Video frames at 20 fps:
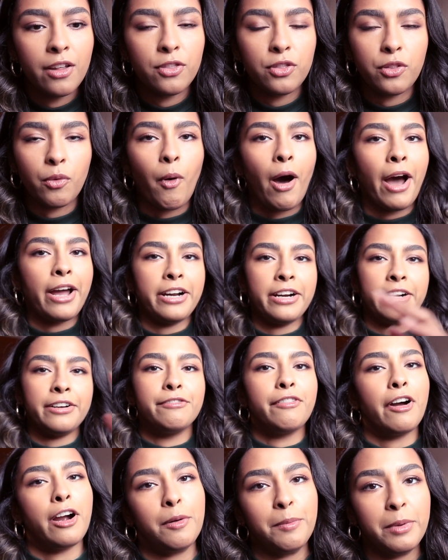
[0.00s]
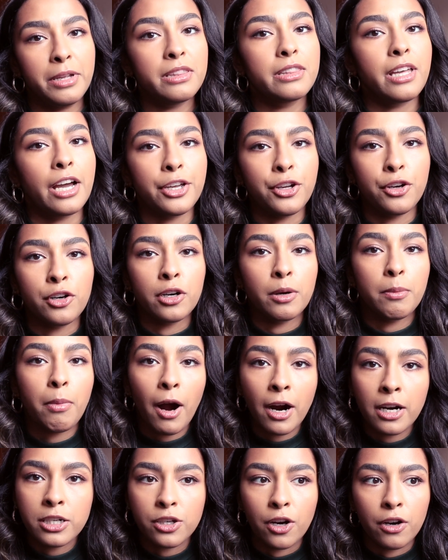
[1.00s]
the wider environment that you're a
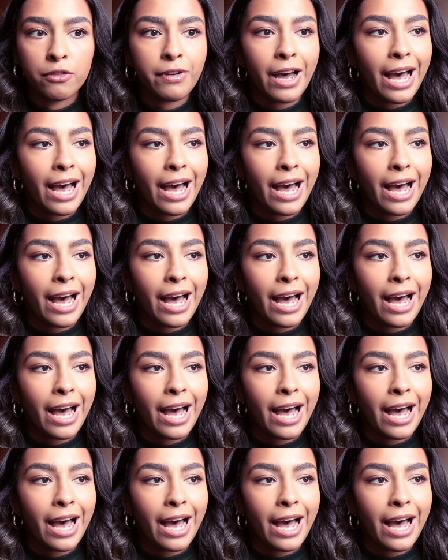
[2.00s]
part of